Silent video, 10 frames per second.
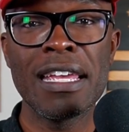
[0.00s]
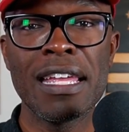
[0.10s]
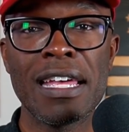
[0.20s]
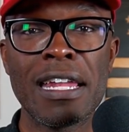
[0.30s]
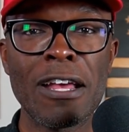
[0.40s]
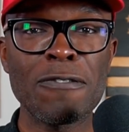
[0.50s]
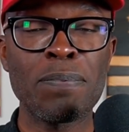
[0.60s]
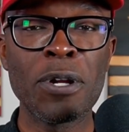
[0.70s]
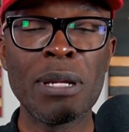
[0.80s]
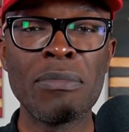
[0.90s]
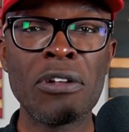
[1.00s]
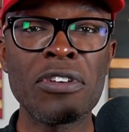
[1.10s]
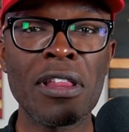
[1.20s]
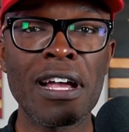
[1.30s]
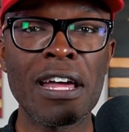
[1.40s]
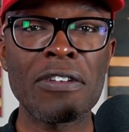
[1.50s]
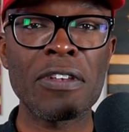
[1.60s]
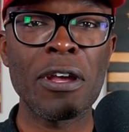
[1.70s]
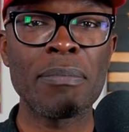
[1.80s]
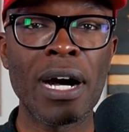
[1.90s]
And that's pretty much all I got to say
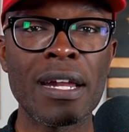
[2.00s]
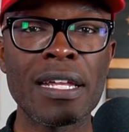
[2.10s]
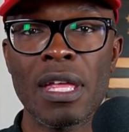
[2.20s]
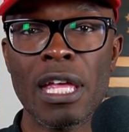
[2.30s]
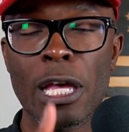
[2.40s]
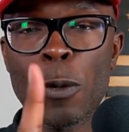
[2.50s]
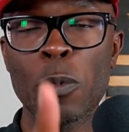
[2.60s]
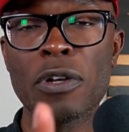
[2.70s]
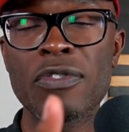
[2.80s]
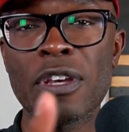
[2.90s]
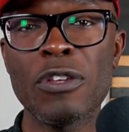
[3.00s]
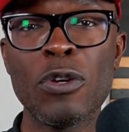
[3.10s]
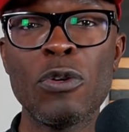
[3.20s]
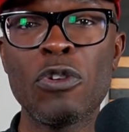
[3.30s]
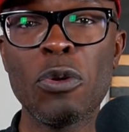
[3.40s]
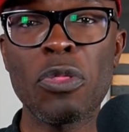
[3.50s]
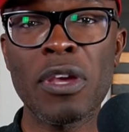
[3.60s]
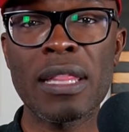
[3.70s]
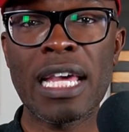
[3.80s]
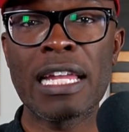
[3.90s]
about it. And what say you? Do you
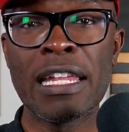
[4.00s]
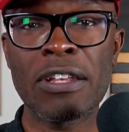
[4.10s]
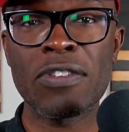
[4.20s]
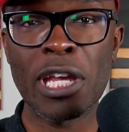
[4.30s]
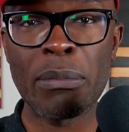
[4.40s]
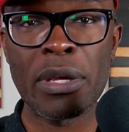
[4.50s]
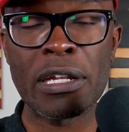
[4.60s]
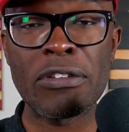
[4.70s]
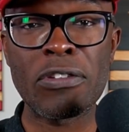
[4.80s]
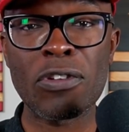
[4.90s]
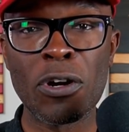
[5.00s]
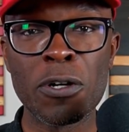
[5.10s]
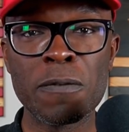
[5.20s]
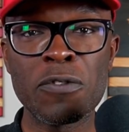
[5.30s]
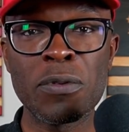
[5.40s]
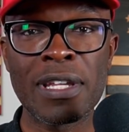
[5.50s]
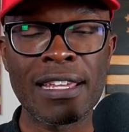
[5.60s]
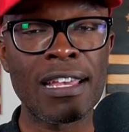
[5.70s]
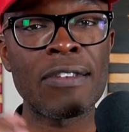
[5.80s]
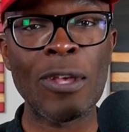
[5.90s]
think that Nick Sandmann deserved to get
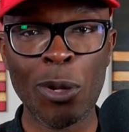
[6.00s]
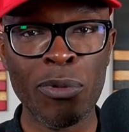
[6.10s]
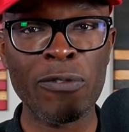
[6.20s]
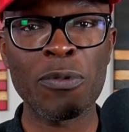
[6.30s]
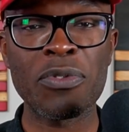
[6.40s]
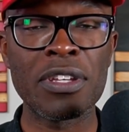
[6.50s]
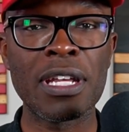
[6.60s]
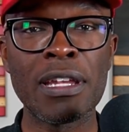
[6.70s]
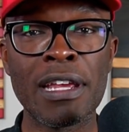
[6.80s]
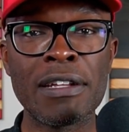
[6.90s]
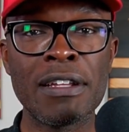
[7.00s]
a settlement from CNN